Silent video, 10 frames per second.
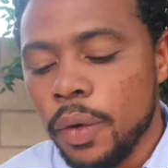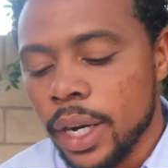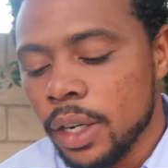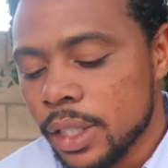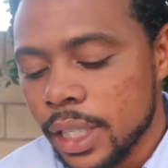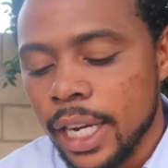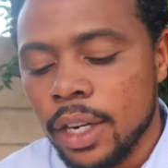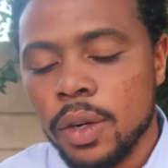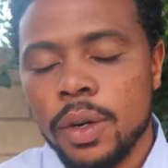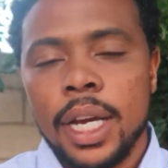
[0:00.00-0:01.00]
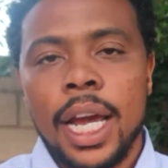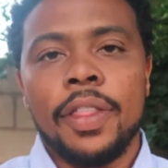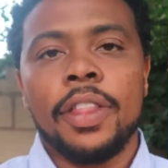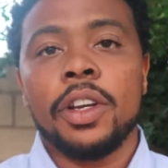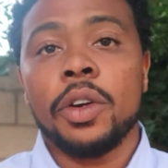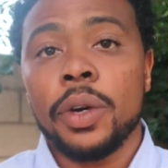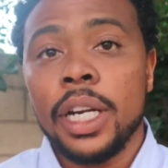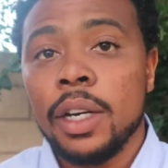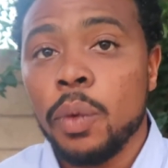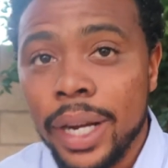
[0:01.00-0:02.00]
regular cycle, and then the
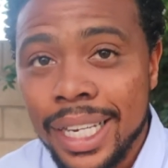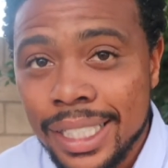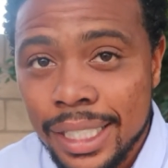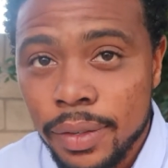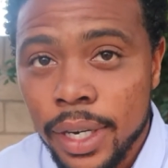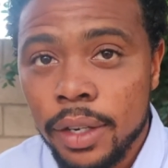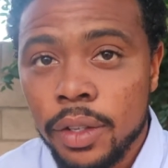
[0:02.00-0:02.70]
green waste, right?